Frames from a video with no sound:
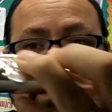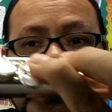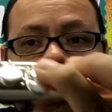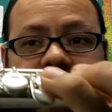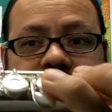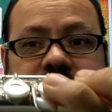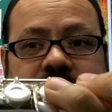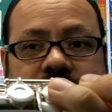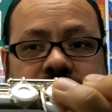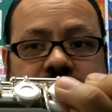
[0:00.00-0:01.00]

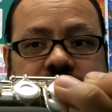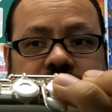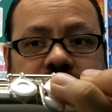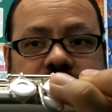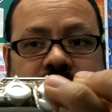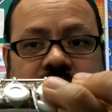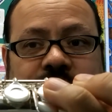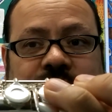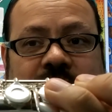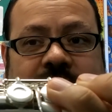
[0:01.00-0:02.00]
D, E
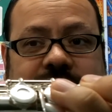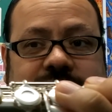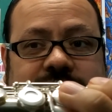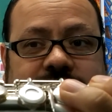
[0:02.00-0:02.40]
flat.